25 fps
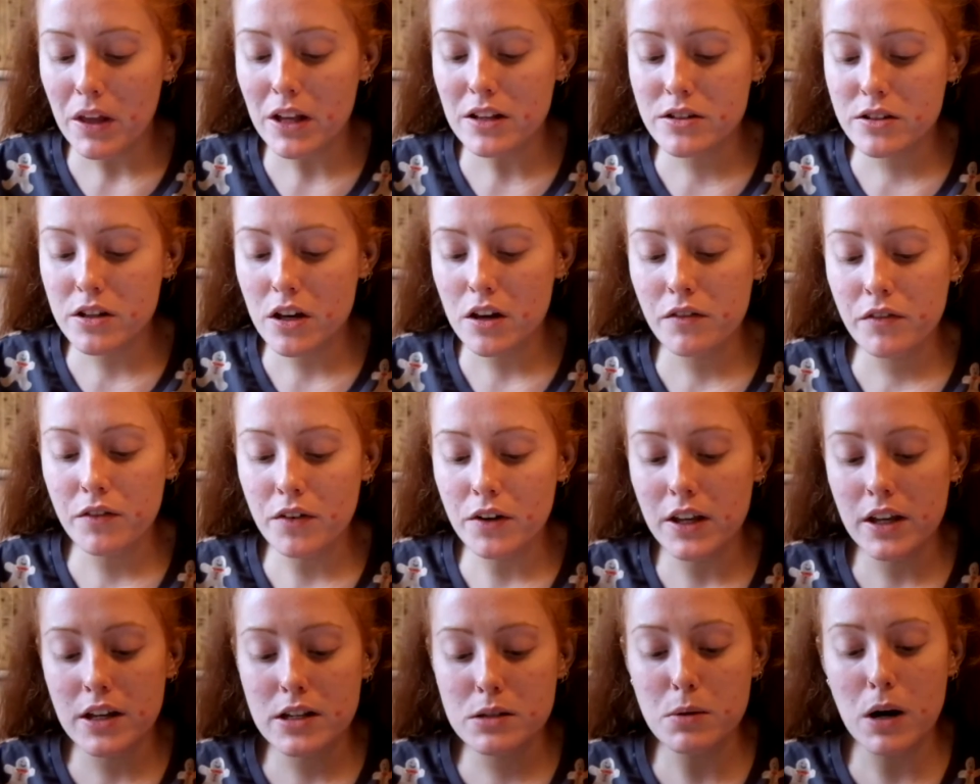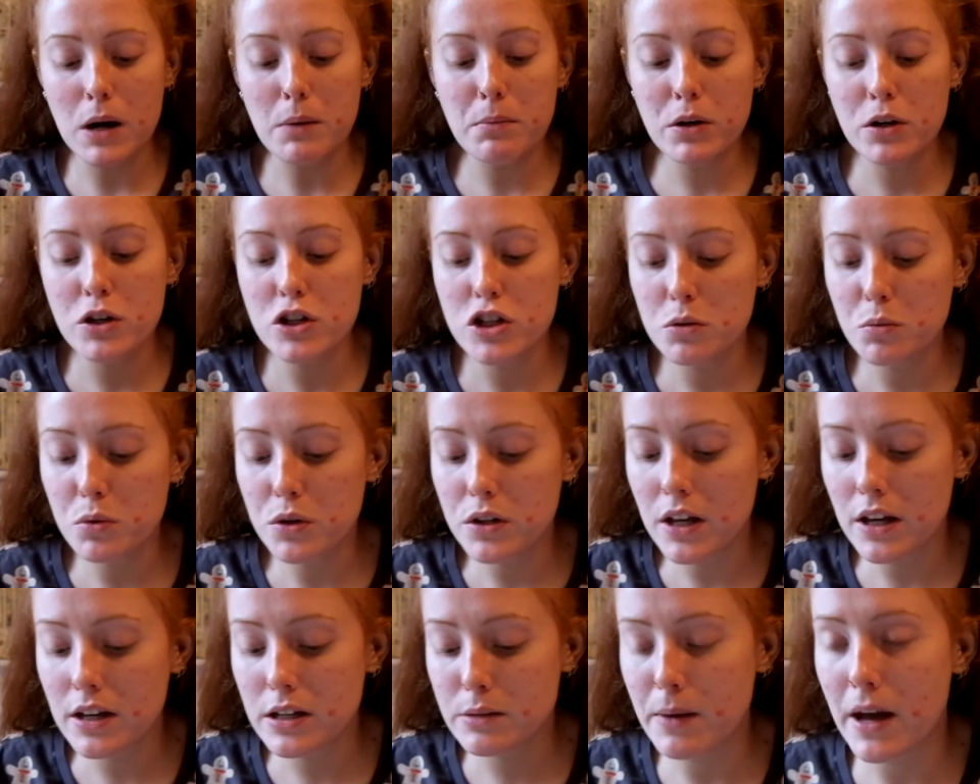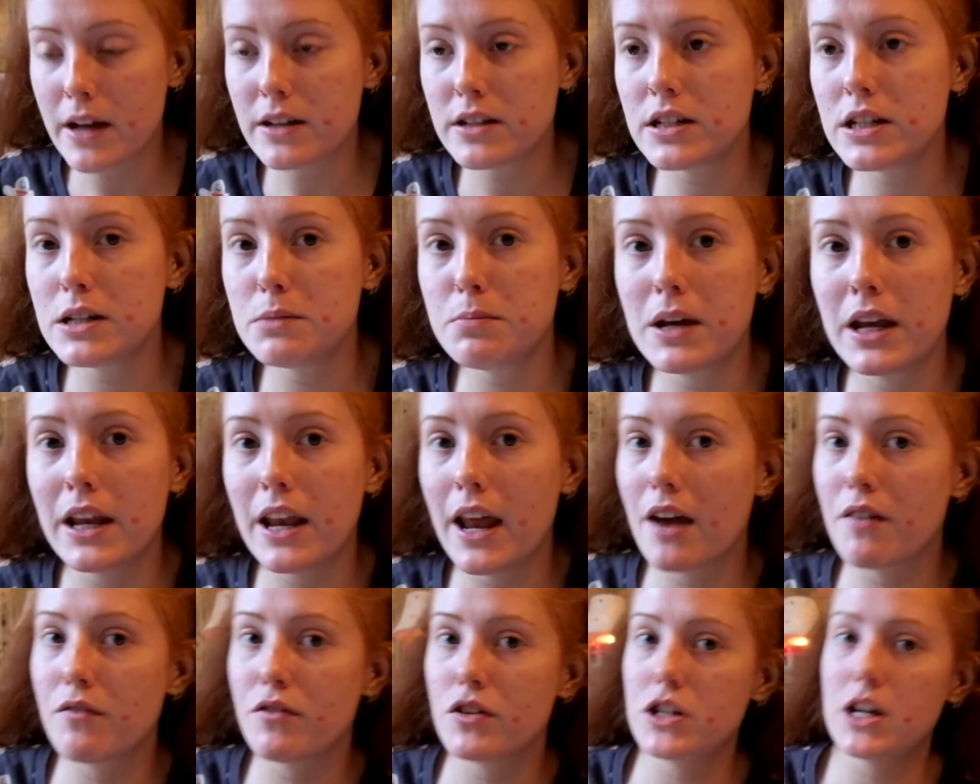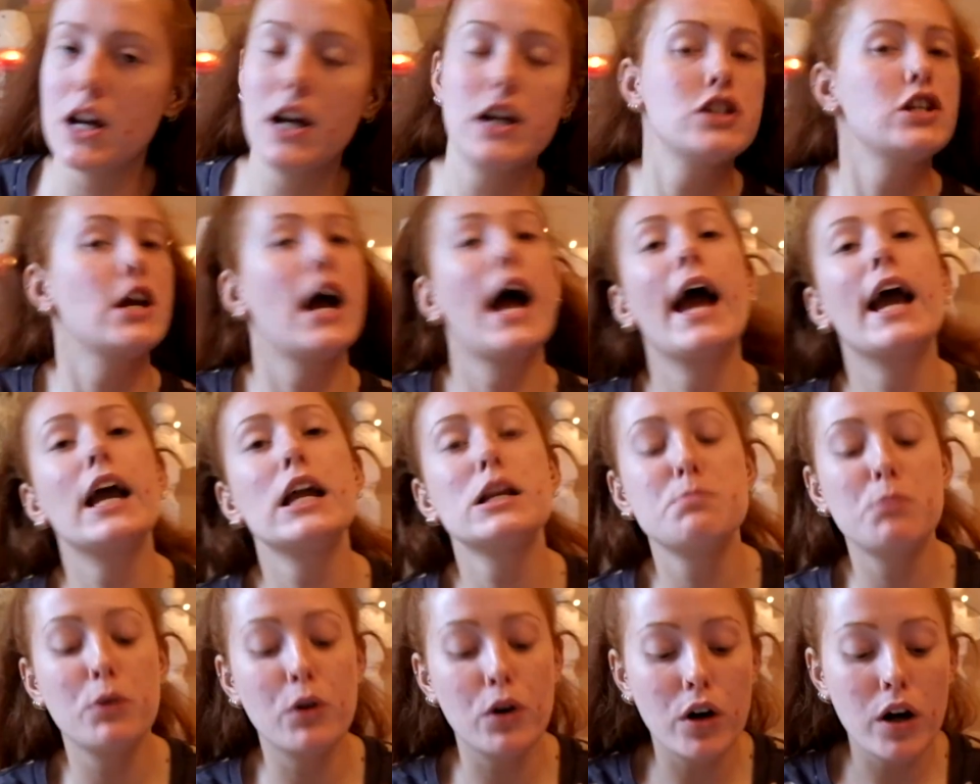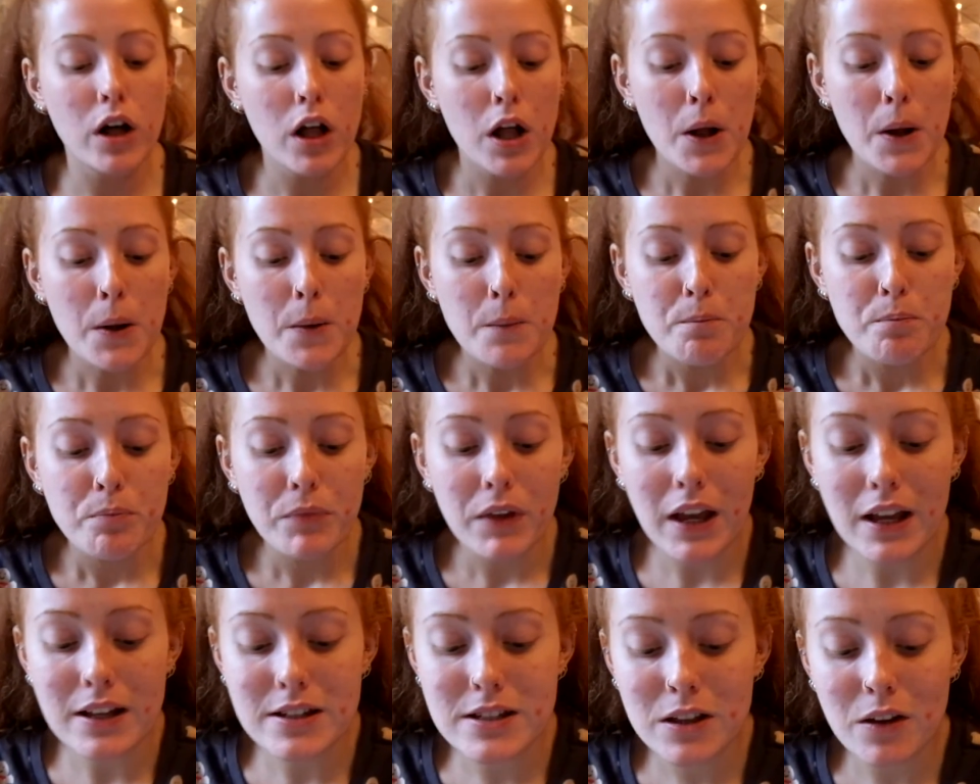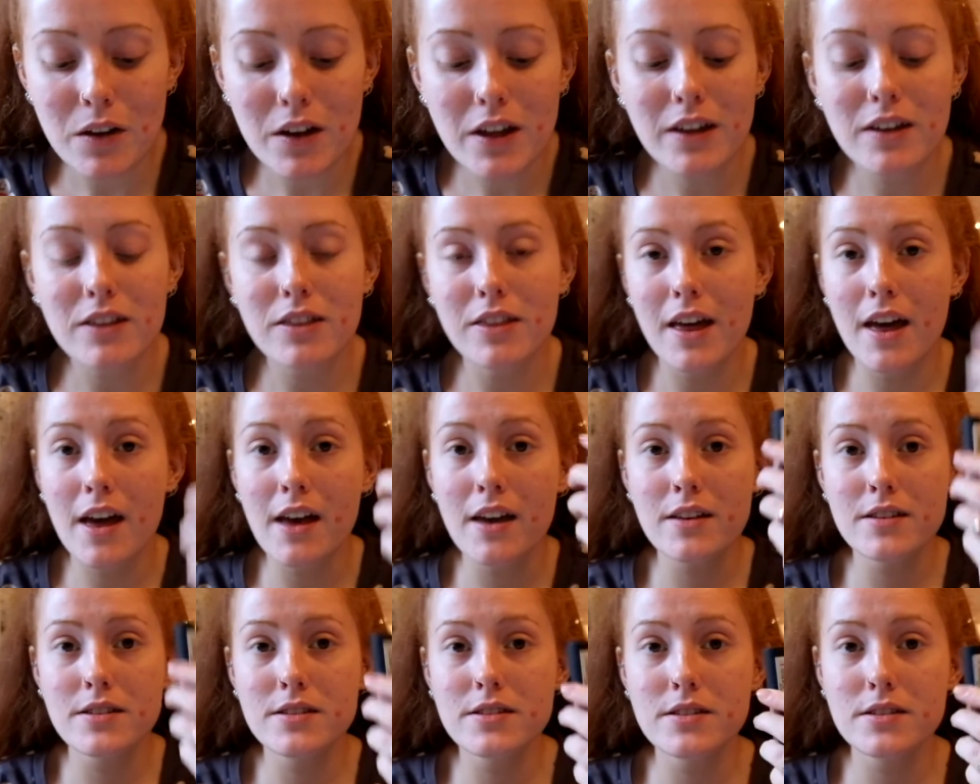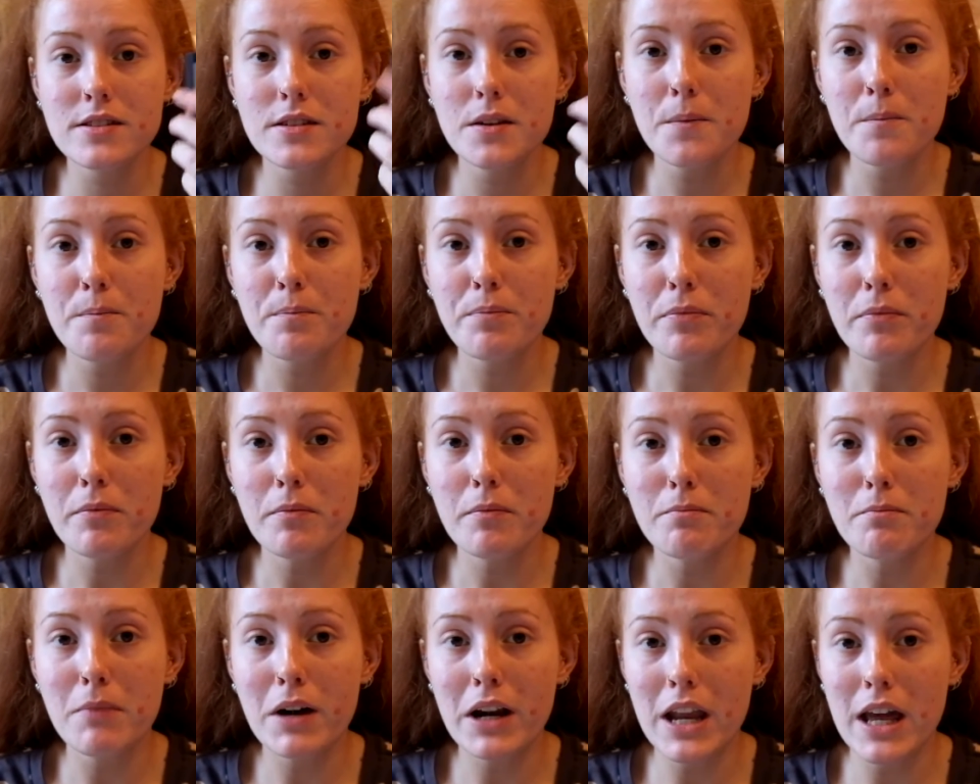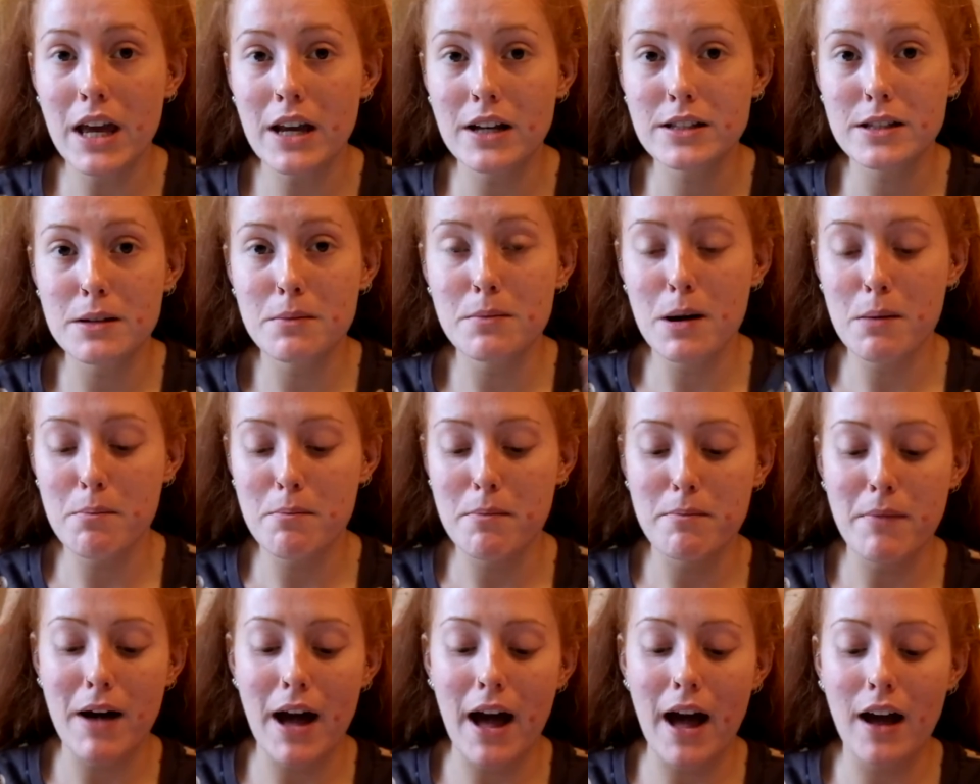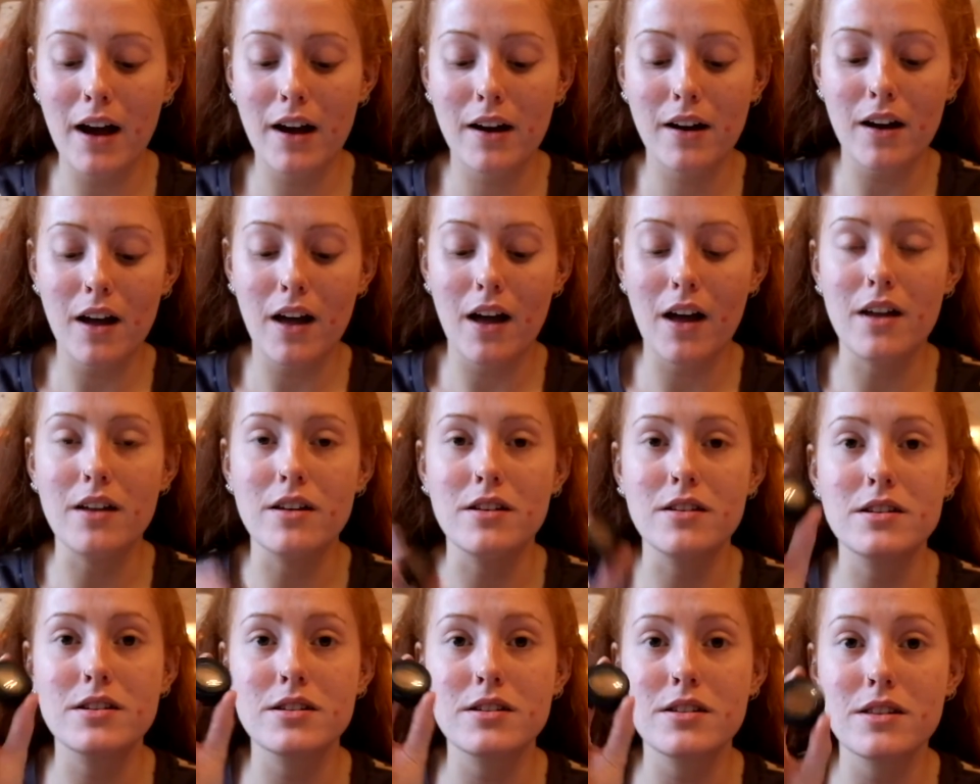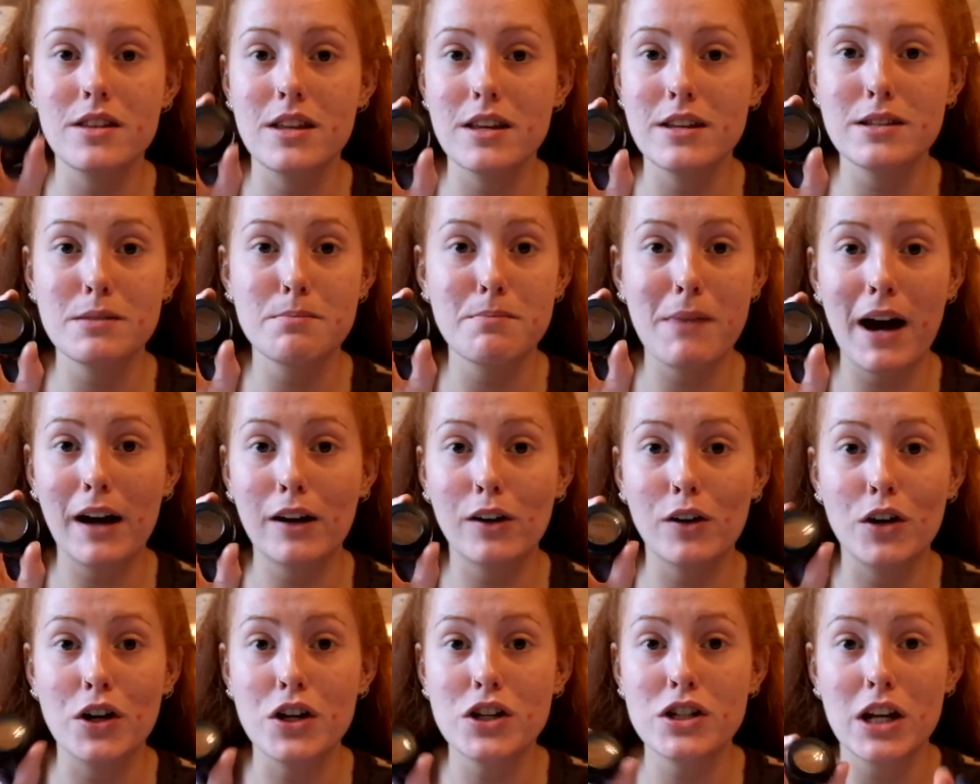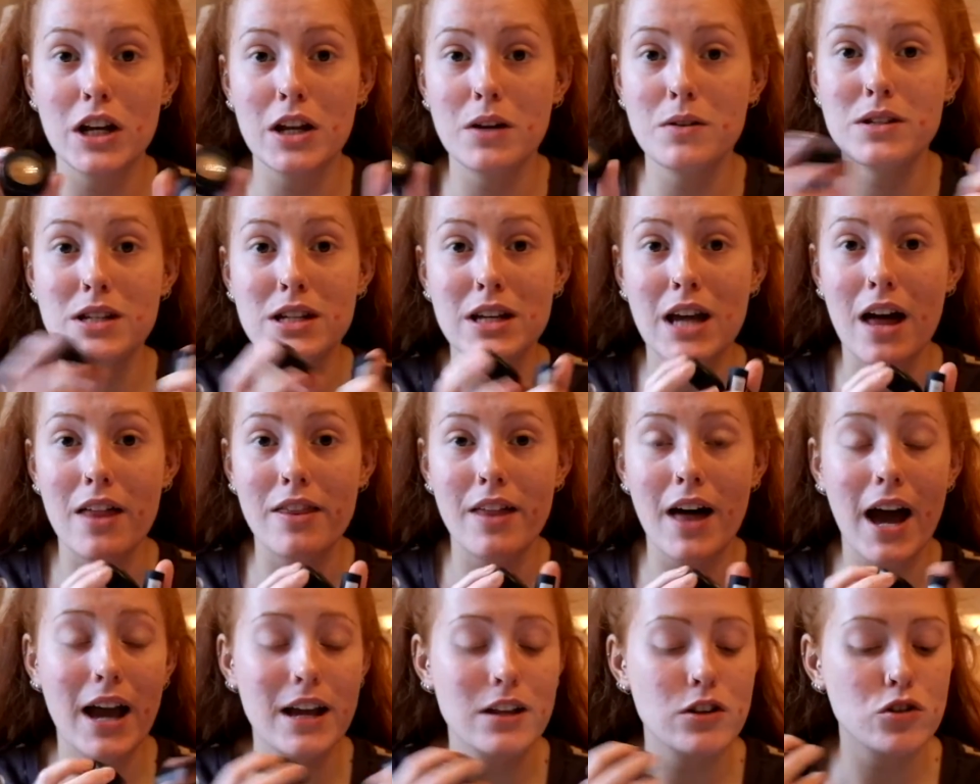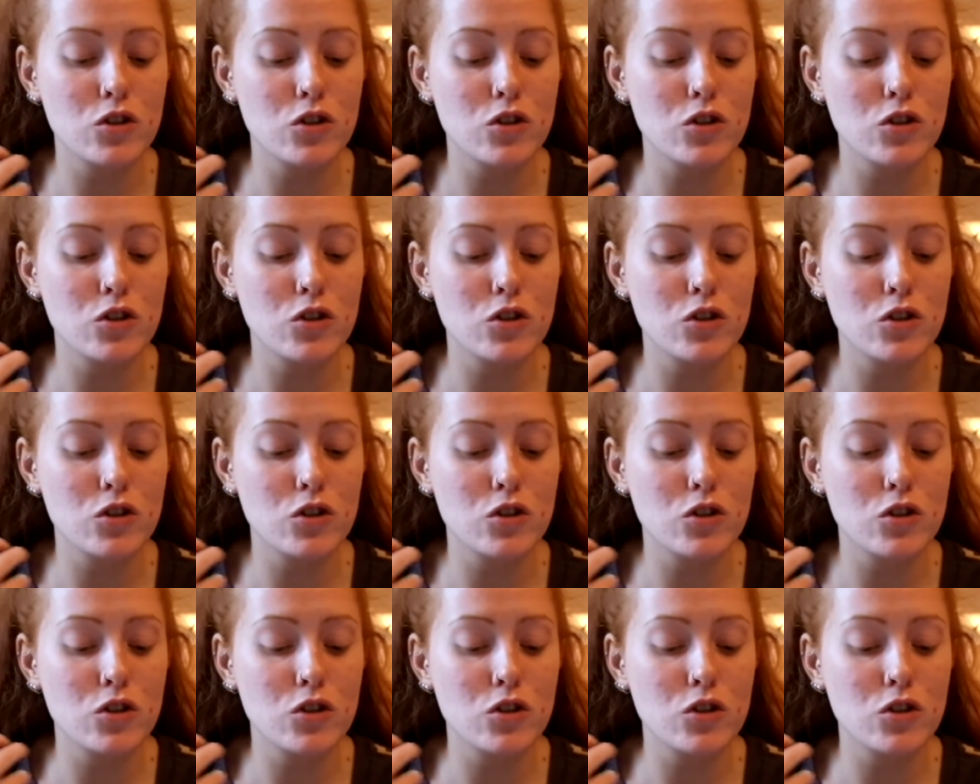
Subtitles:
It's so funny as well because you wouldn't expect it to be an everyday shade, but it's like this, my NYX and my MAC and this MAC eyeshadow together.